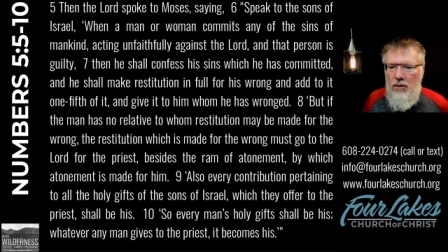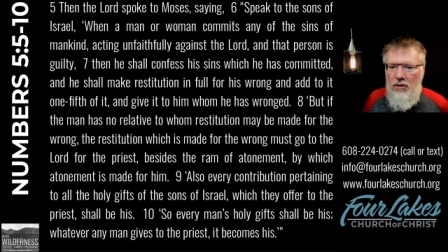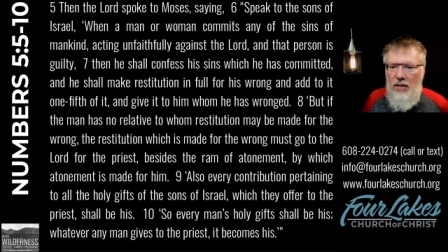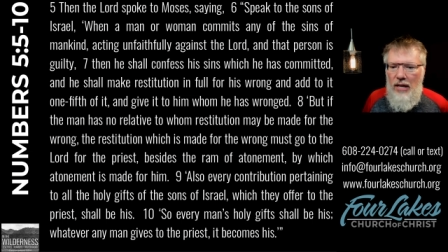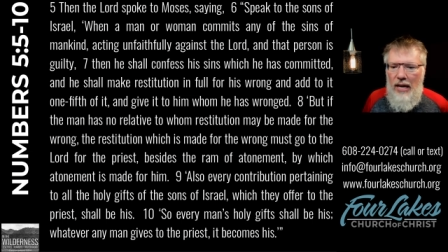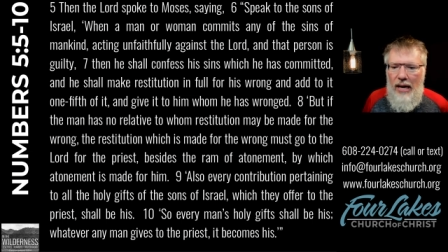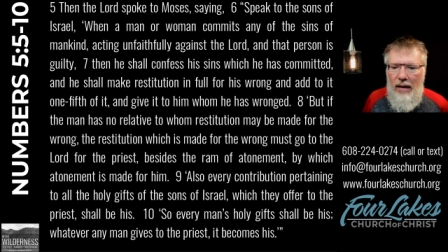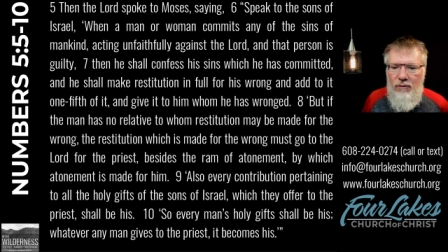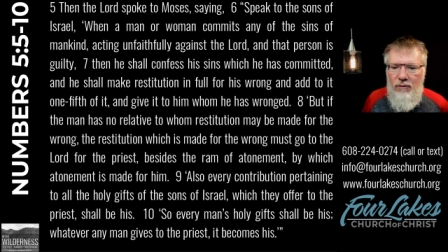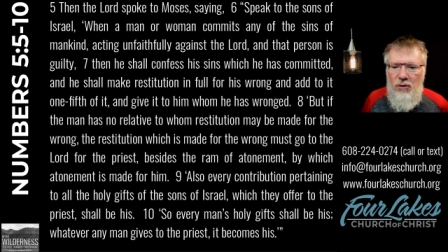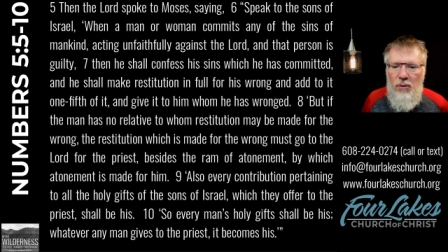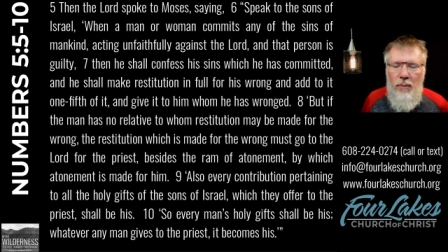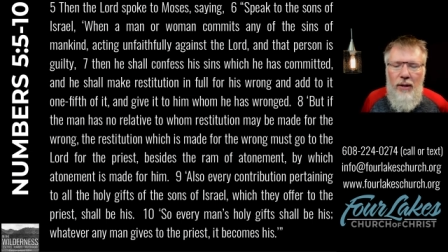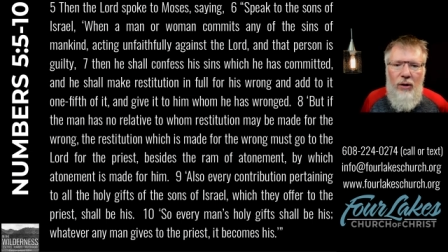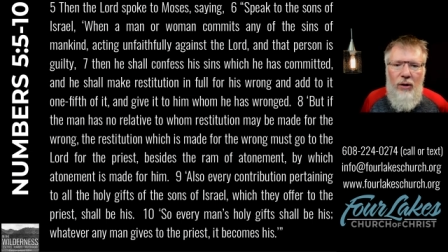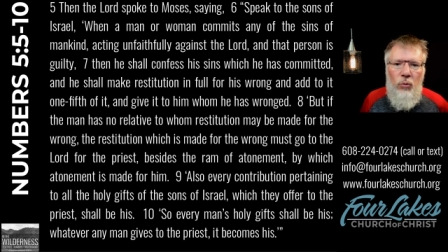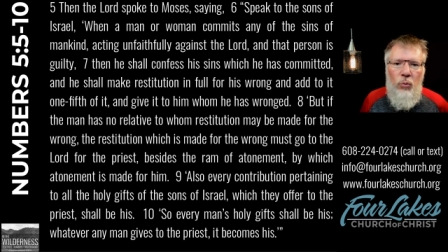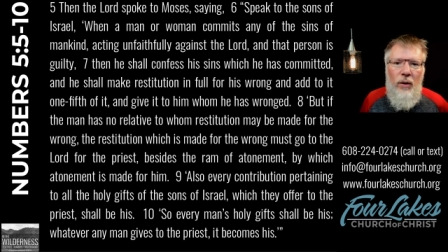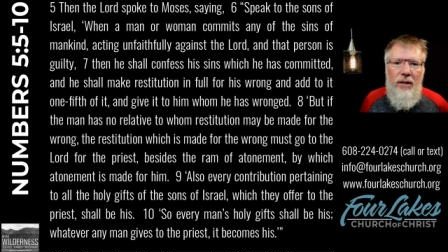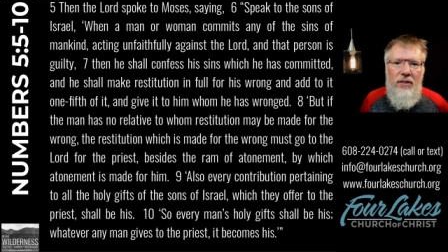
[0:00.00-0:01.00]
they have to
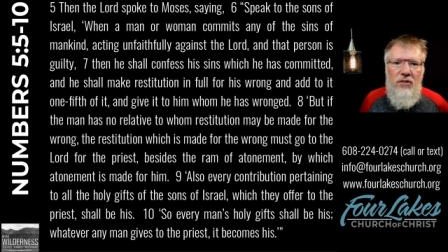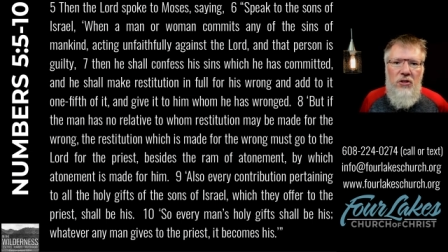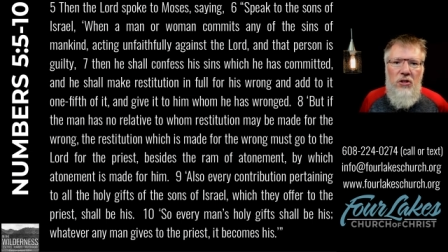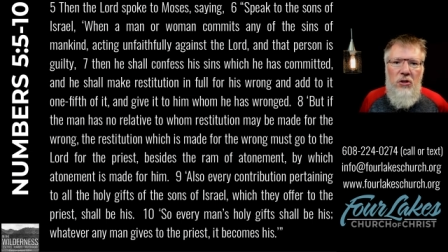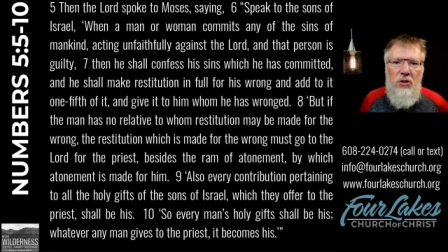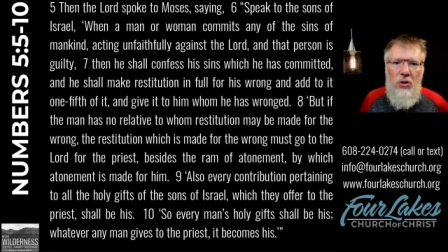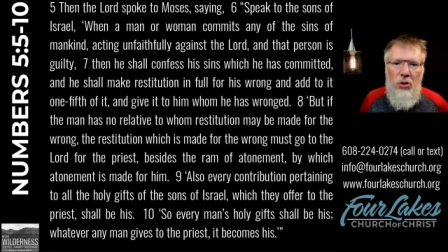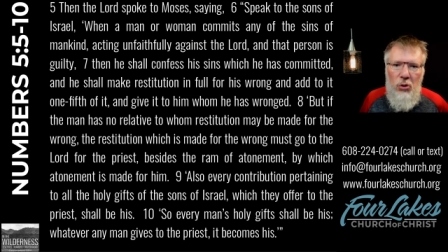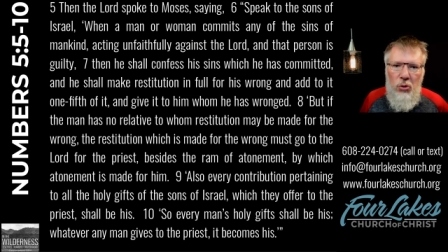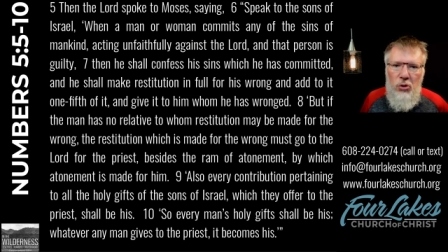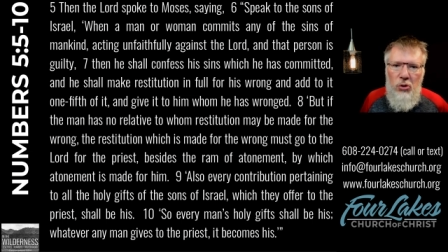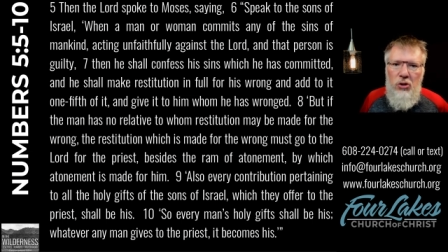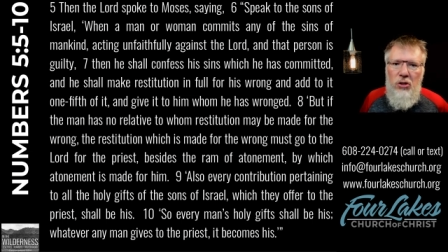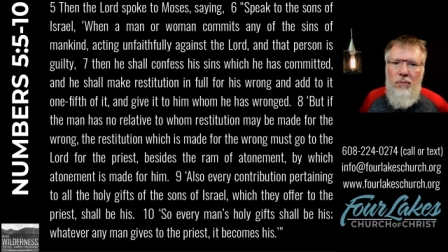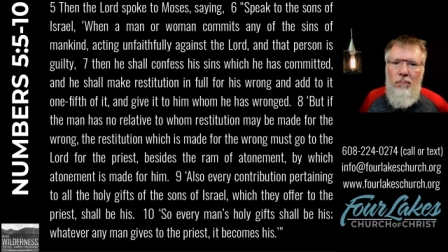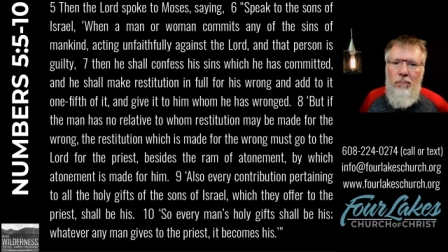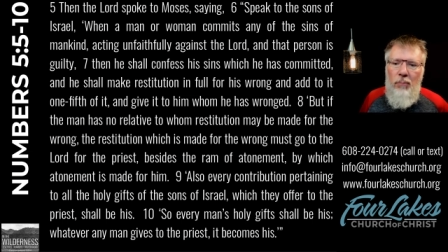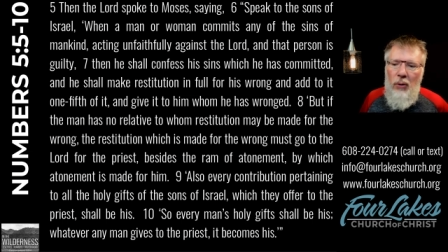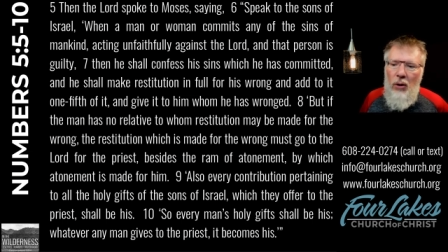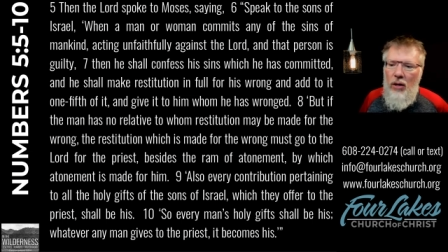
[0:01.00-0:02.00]
make
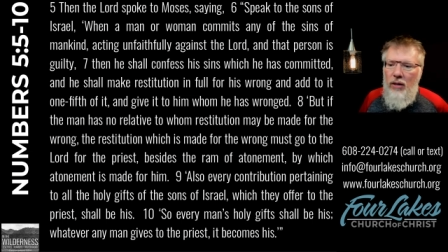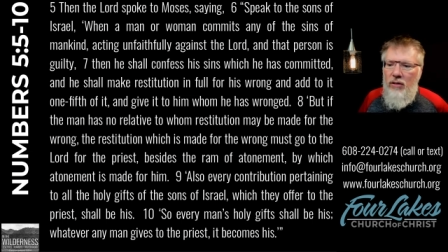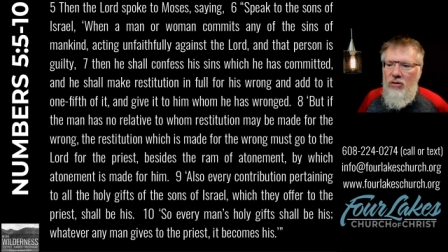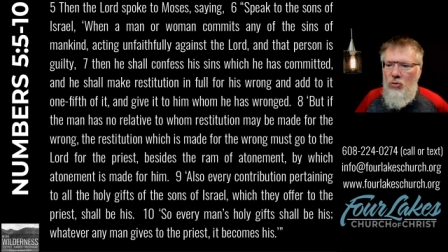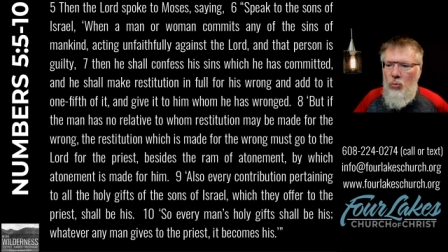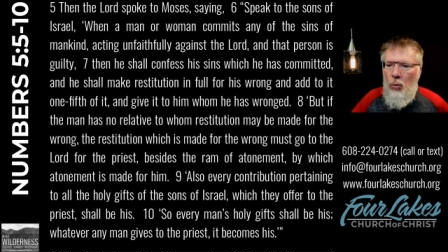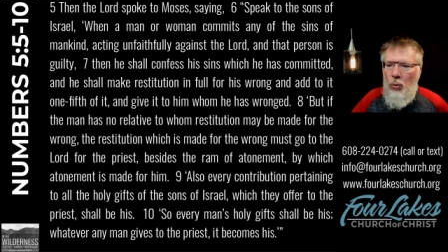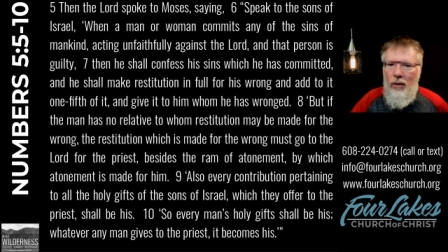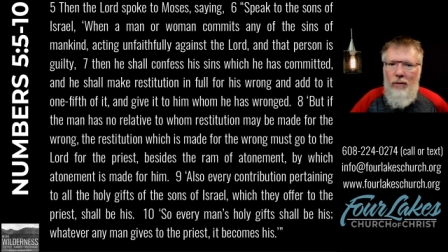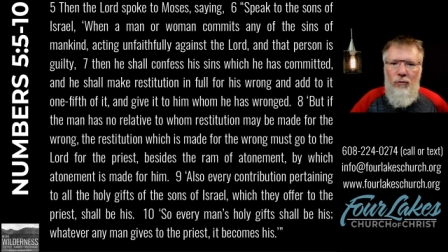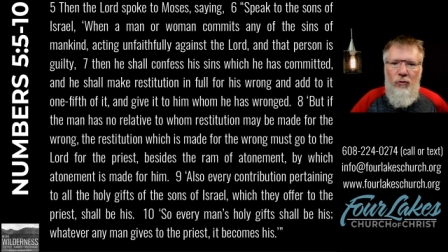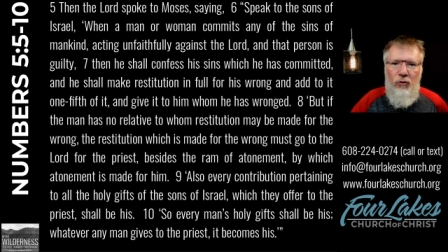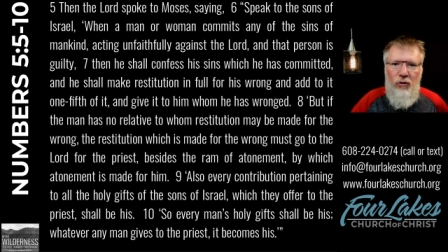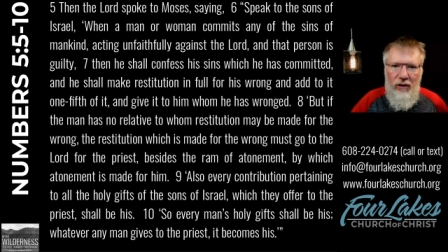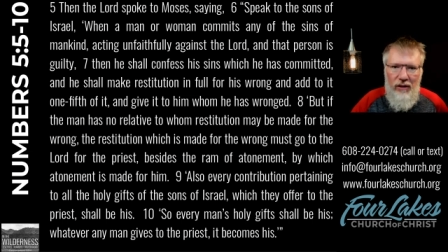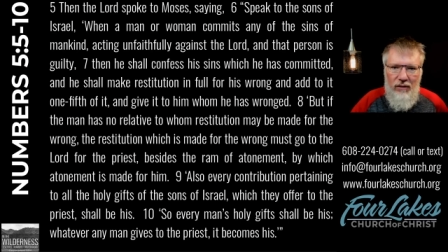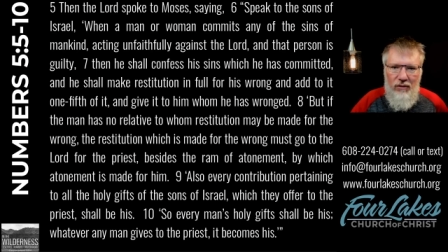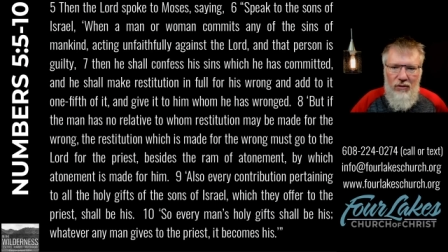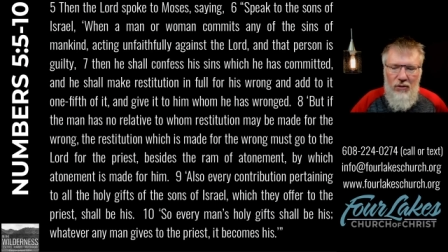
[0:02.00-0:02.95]
restitution plus one-fifth.